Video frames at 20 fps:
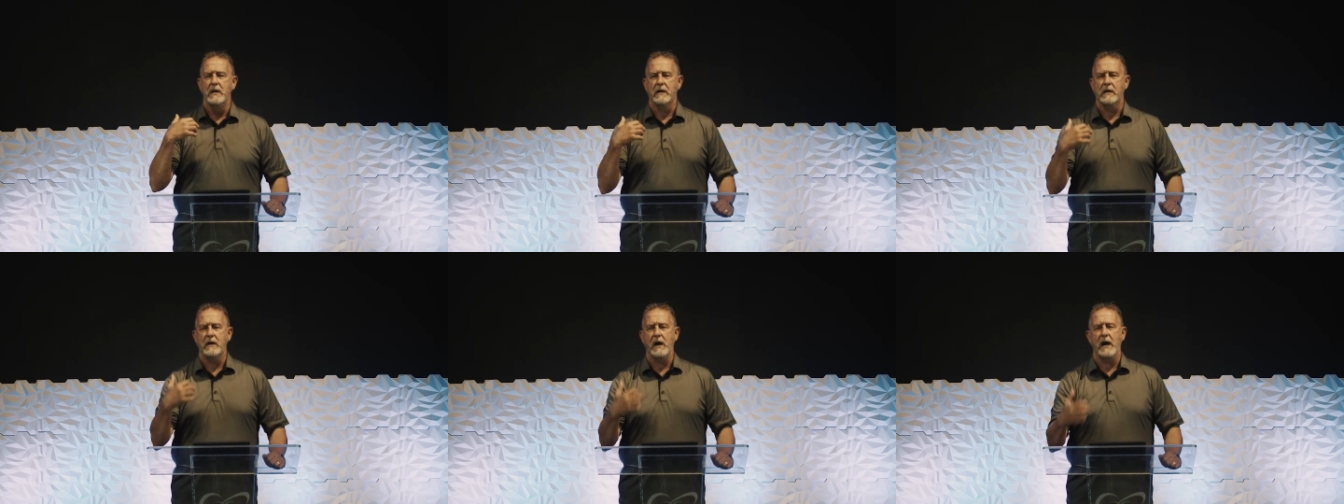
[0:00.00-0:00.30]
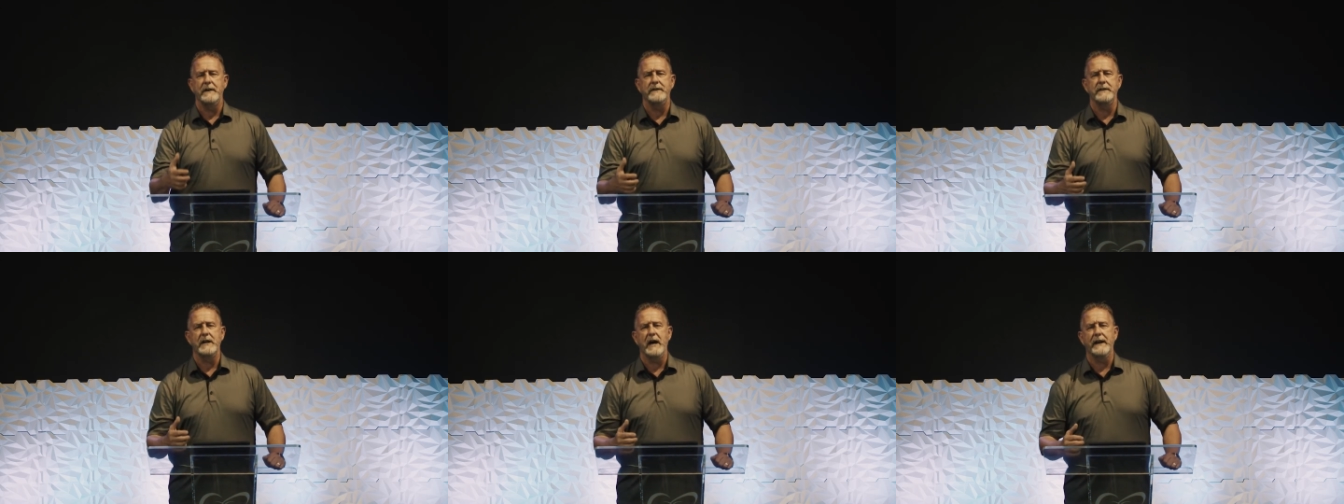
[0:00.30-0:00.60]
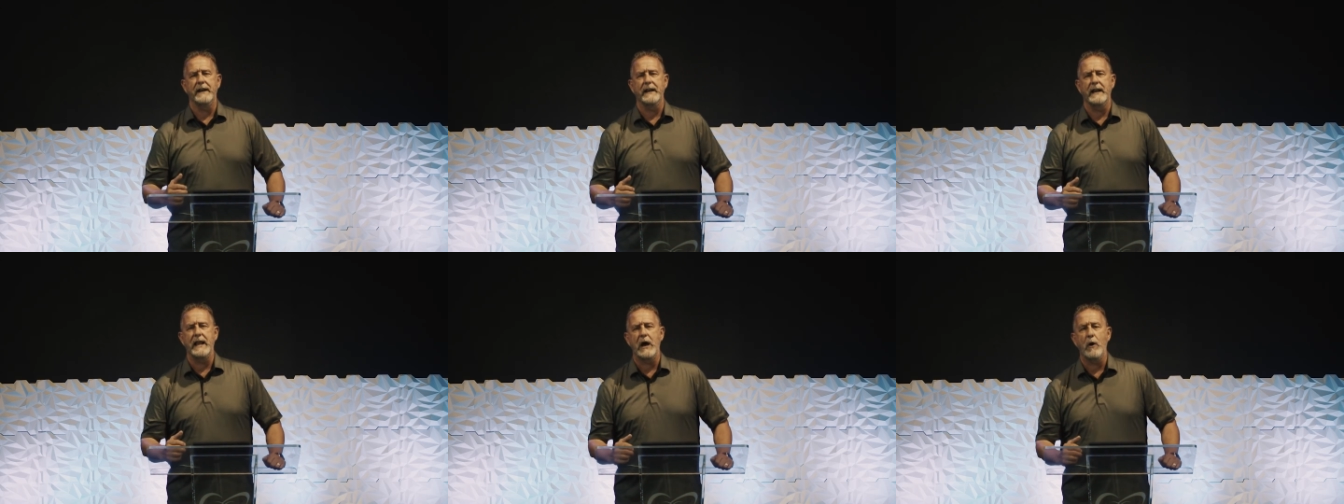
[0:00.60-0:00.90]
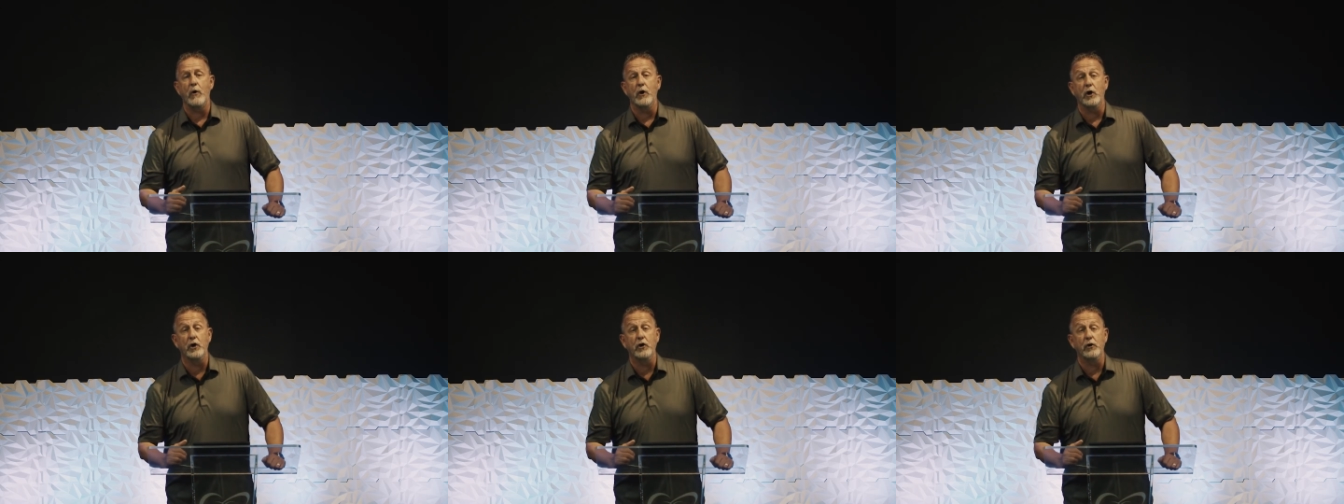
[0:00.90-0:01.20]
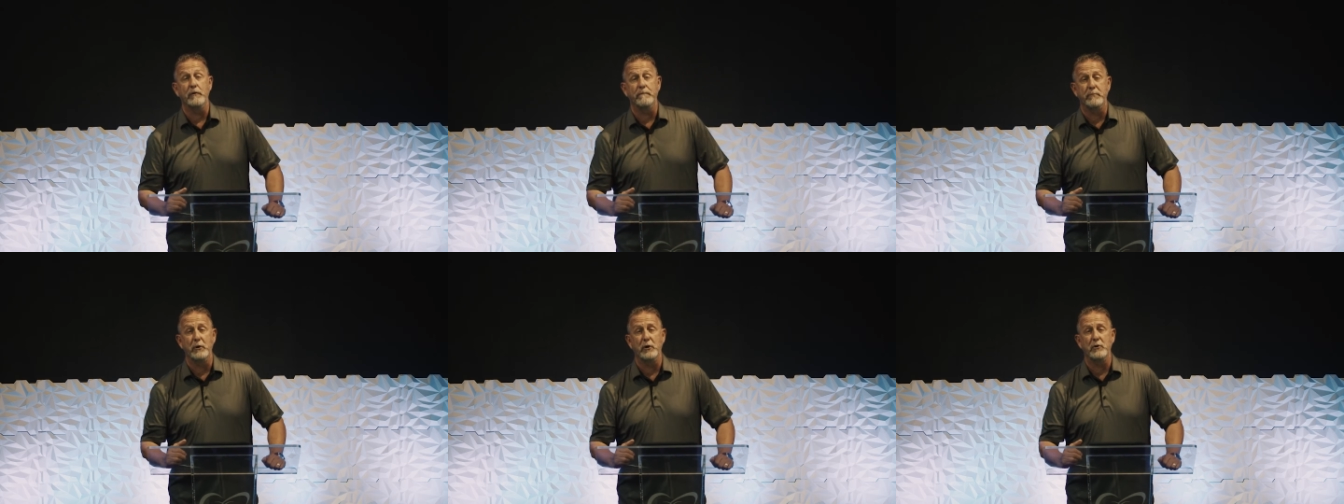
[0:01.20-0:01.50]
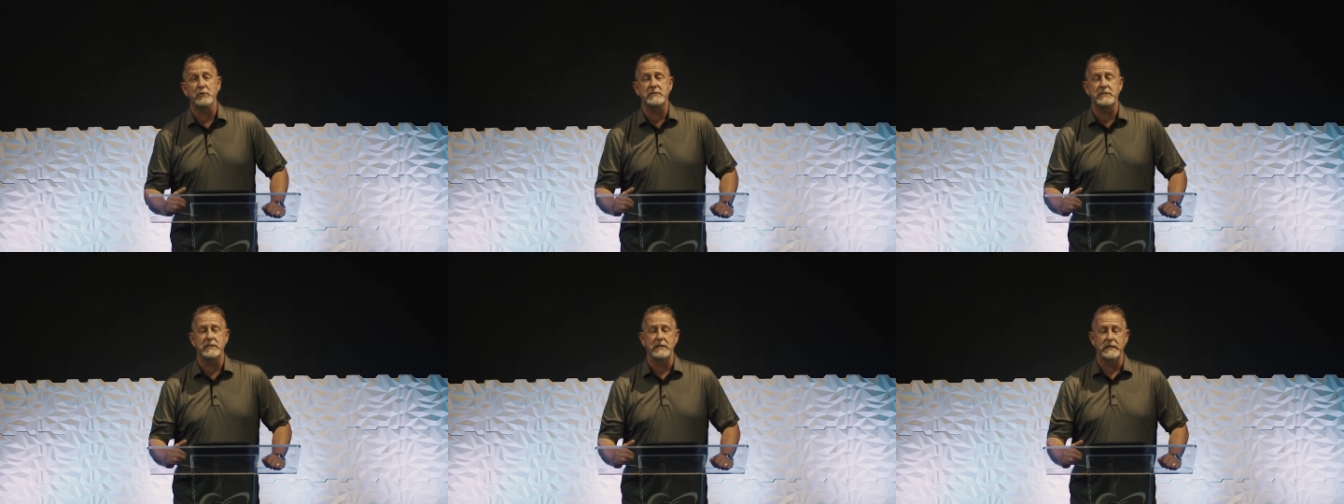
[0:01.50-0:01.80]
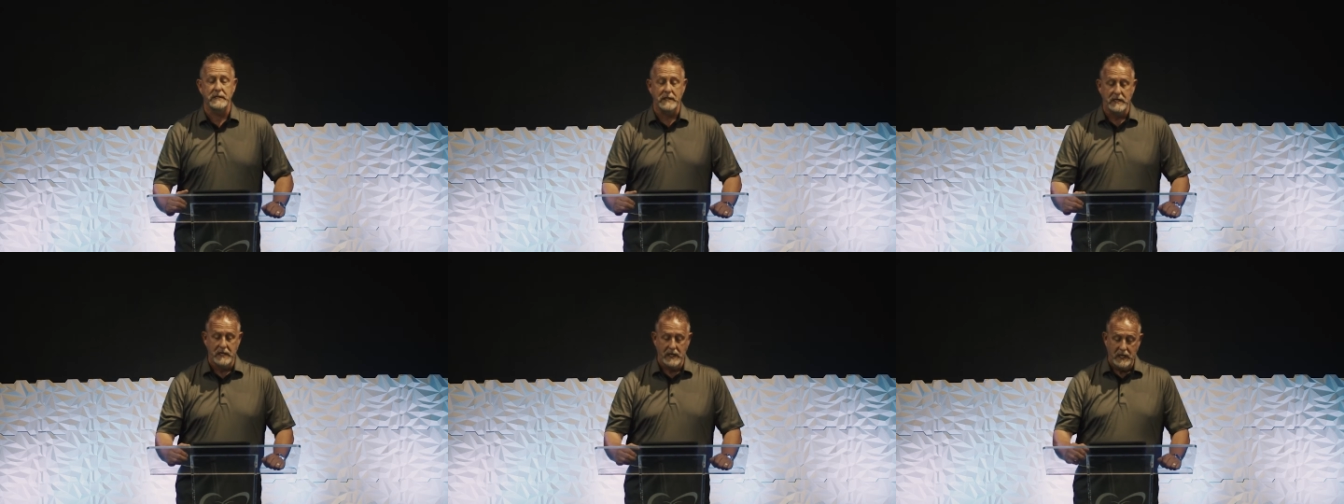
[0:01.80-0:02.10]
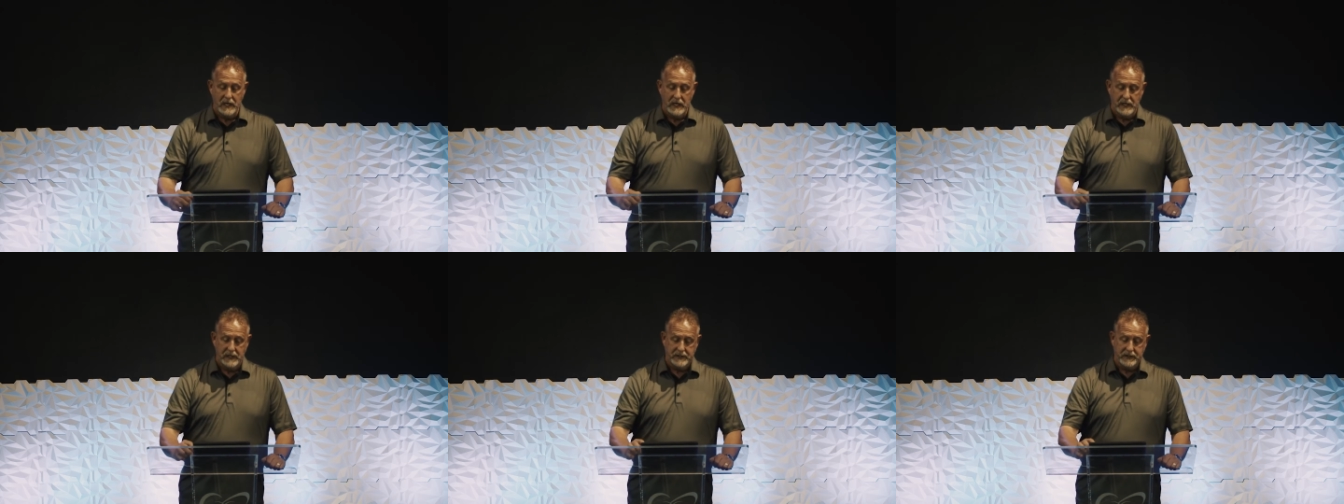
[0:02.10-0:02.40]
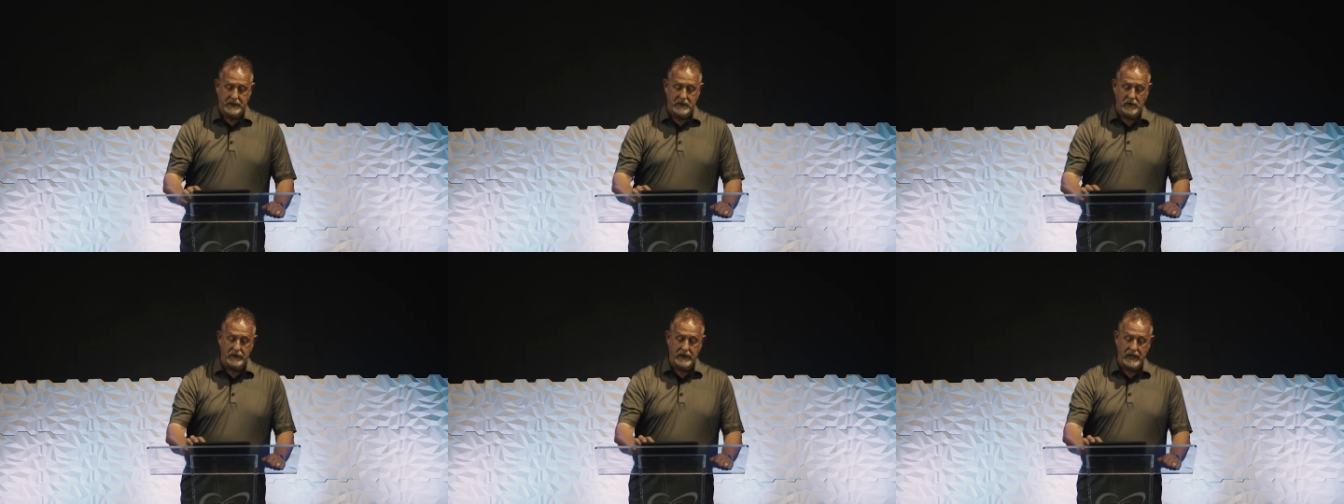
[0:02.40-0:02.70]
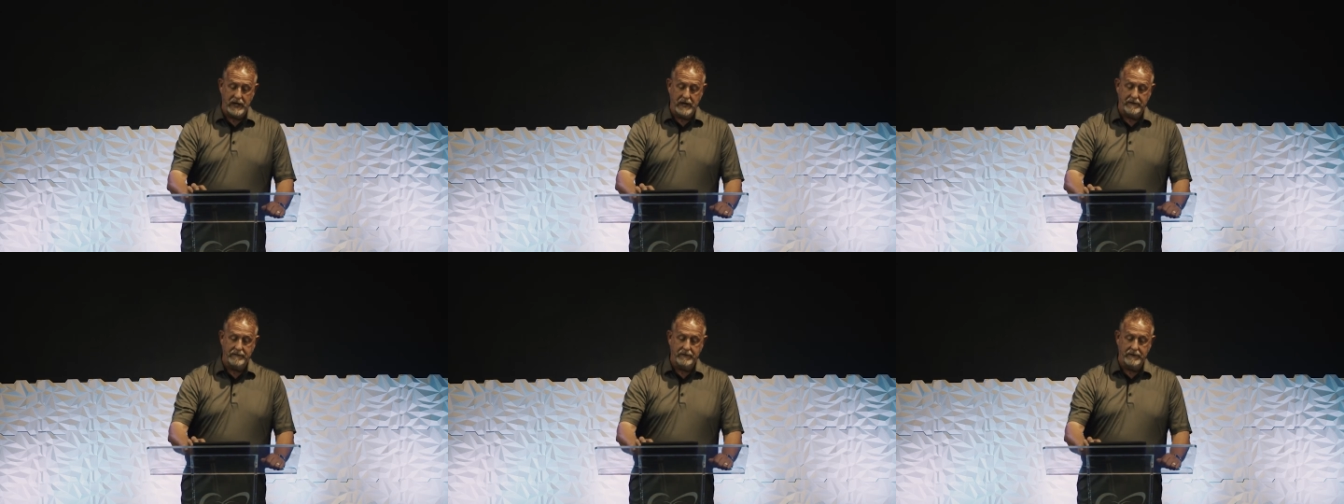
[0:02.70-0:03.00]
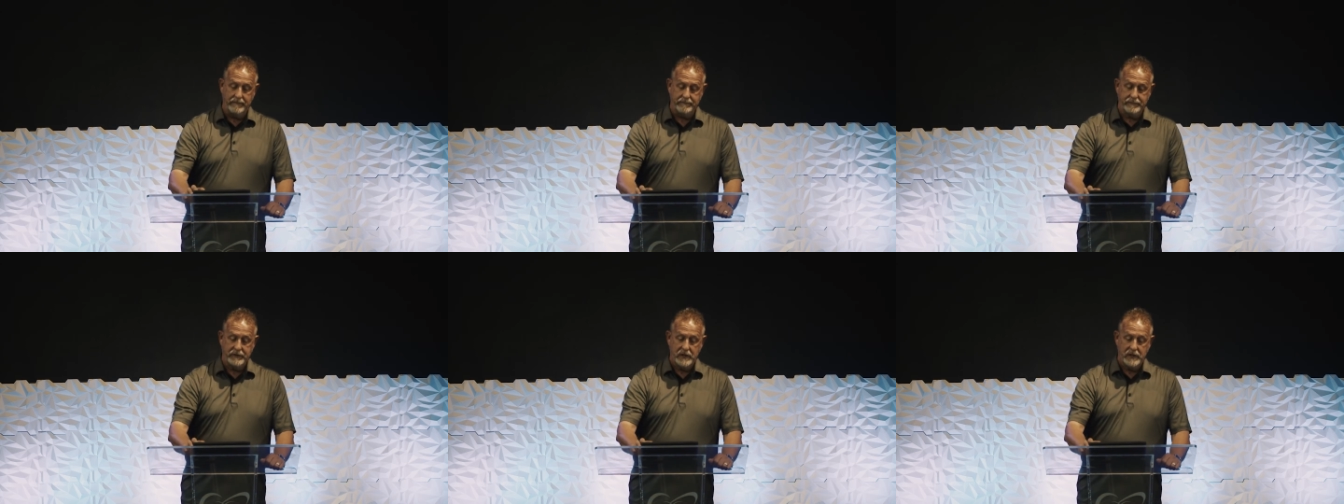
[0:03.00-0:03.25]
God not allow a good person to go to heaven?"